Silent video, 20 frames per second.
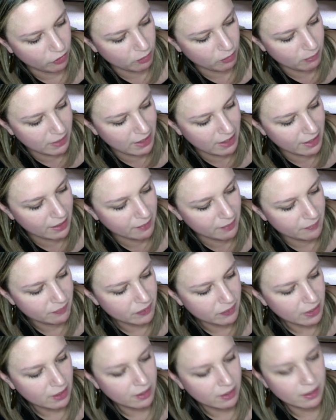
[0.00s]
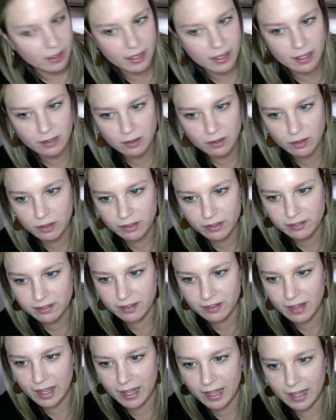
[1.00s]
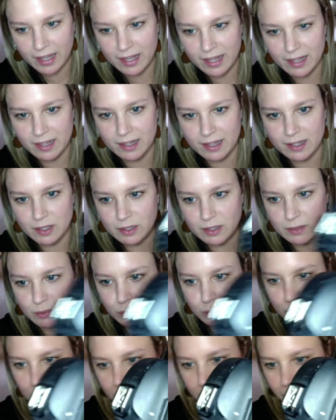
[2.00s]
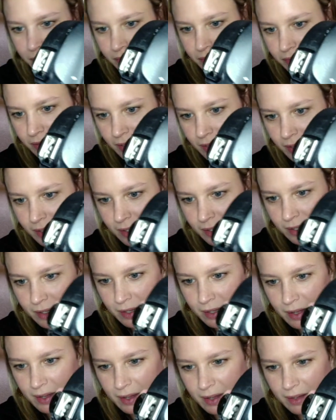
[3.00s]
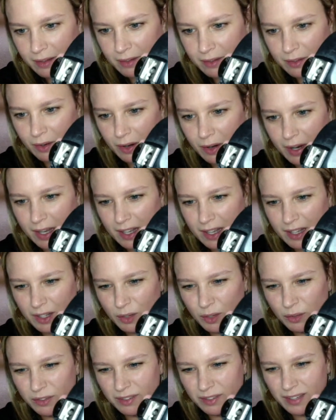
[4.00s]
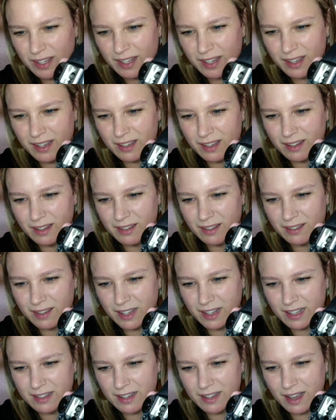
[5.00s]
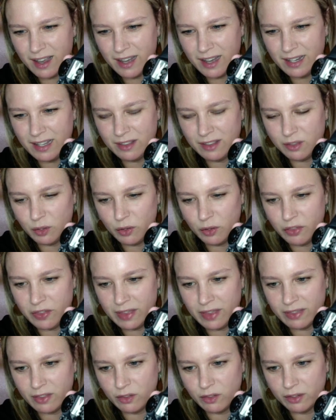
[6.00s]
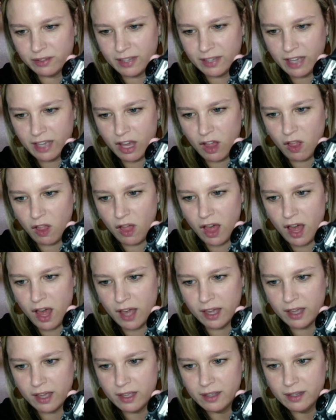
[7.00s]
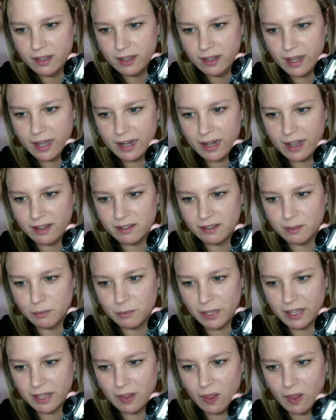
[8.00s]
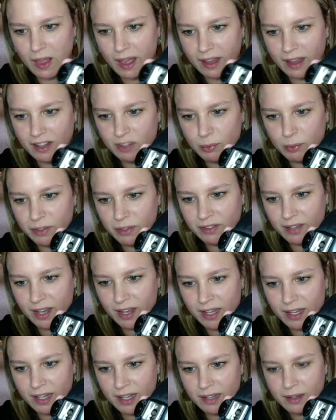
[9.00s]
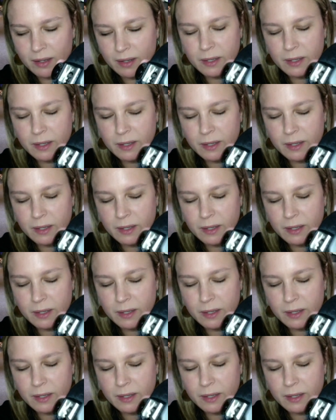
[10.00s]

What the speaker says: me, it looks like, oops, sorry, can you see it? It's like a tiny little thing that looks like a clock and has some like lines beside it.